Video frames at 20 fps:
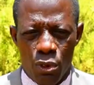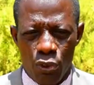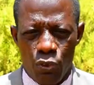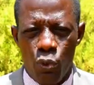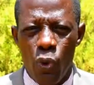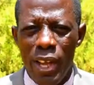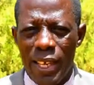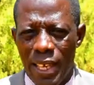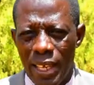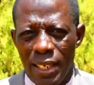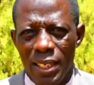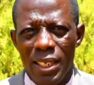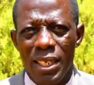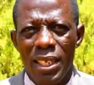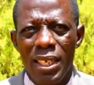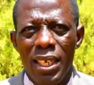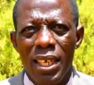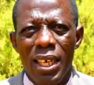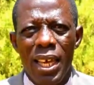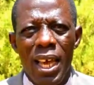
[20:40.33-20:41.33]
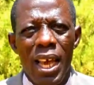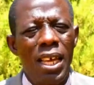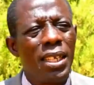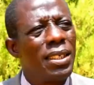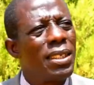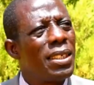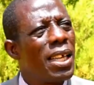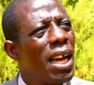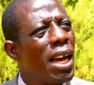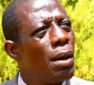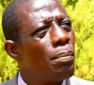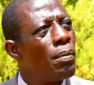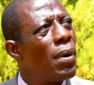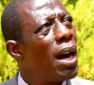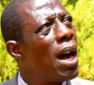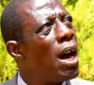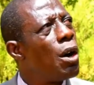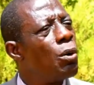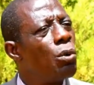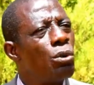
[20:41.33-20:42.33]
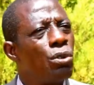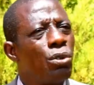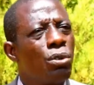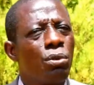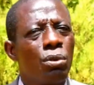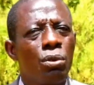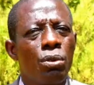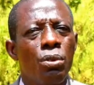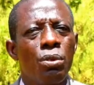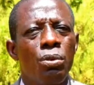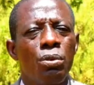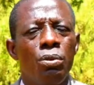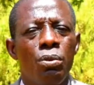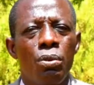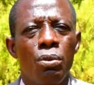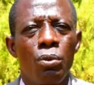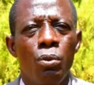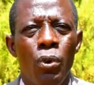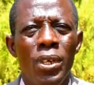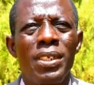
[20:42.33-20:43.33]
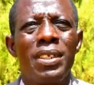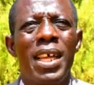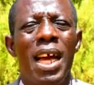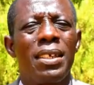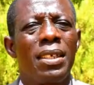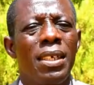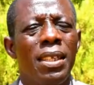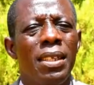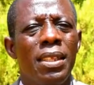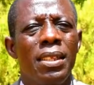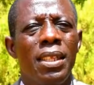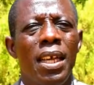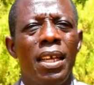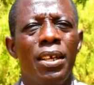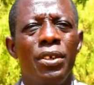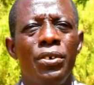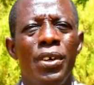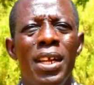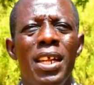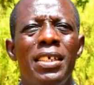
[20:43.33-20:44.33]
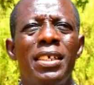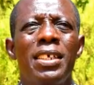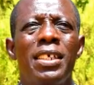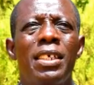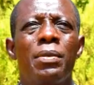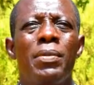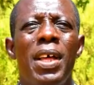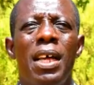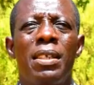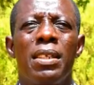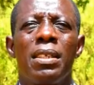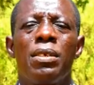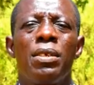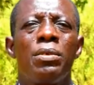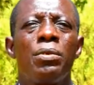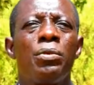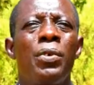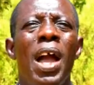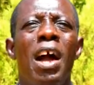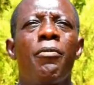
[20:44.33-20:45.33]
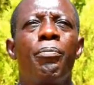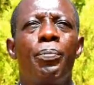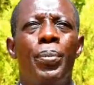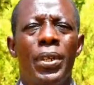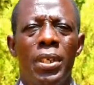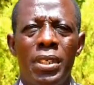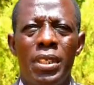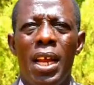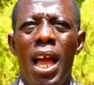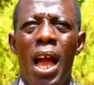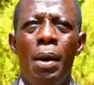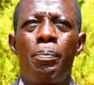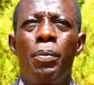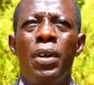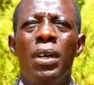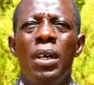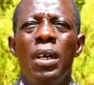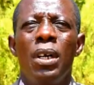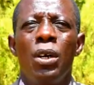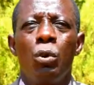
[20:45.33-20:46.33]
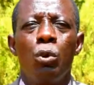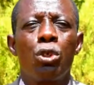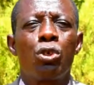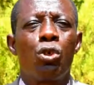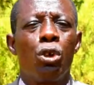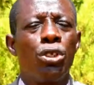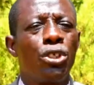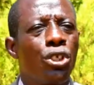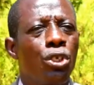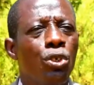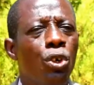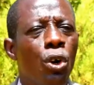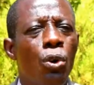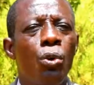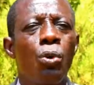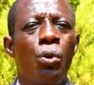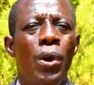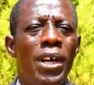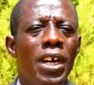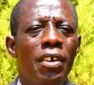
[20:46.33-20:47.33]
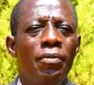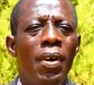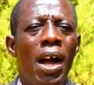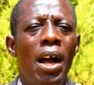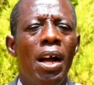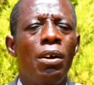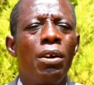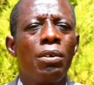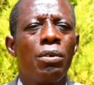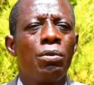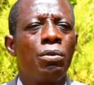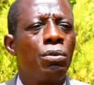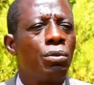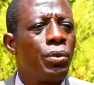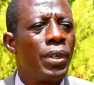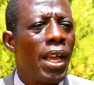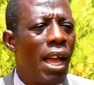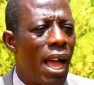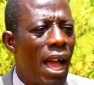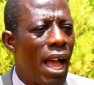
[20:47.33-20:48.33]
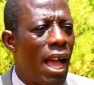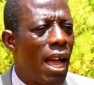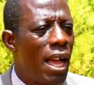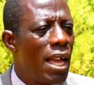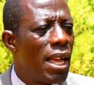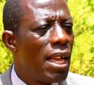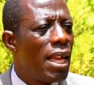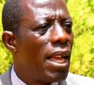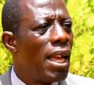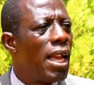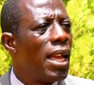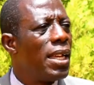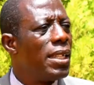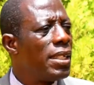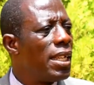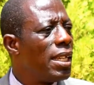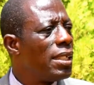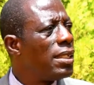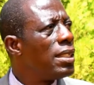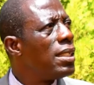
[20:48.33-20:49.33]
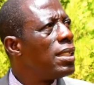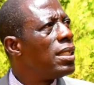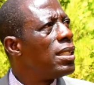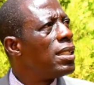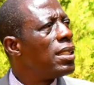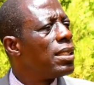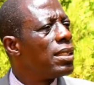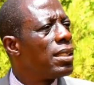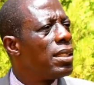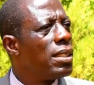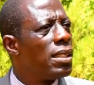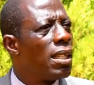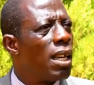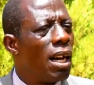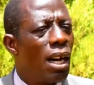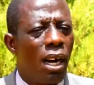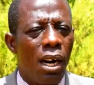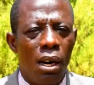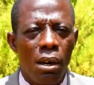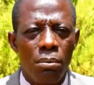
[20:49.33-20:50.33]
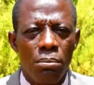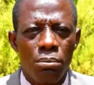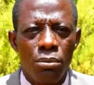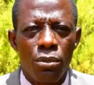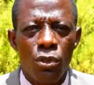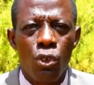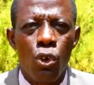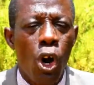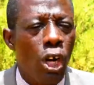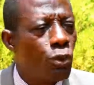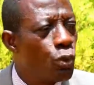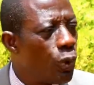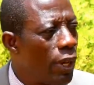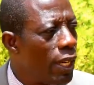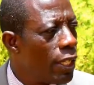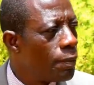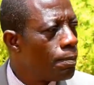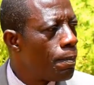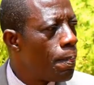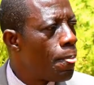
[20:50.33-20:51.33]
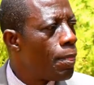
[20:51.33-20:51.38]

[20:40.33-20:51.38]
working, and I would wish that the relationship that we have built up would continue wherever we are, and then God willing,